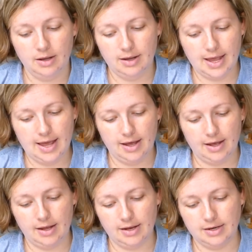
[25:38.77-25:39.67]

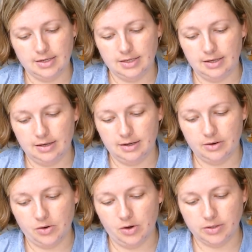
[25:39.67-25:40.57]
And
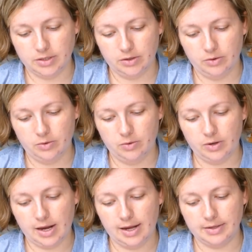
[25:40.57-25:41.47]
also
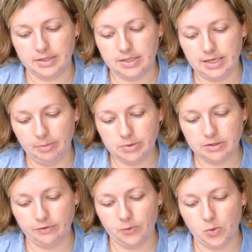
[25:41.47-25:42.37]
tips
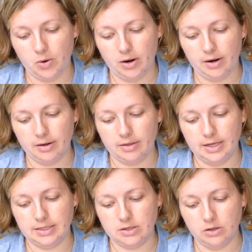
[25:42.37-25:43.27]
for
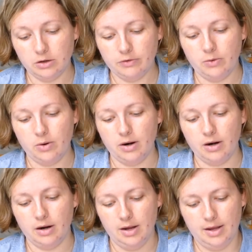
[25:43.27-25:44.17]
things to look
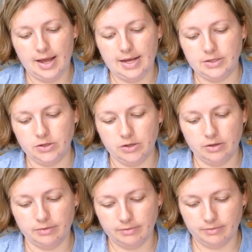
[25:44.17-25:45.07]
for as
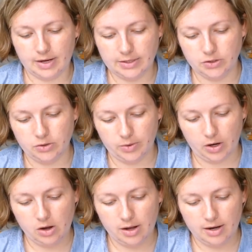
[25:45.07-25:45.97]
you're going
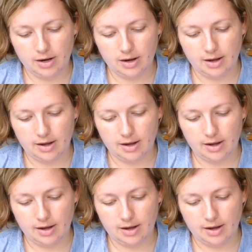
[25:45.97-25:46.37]
on.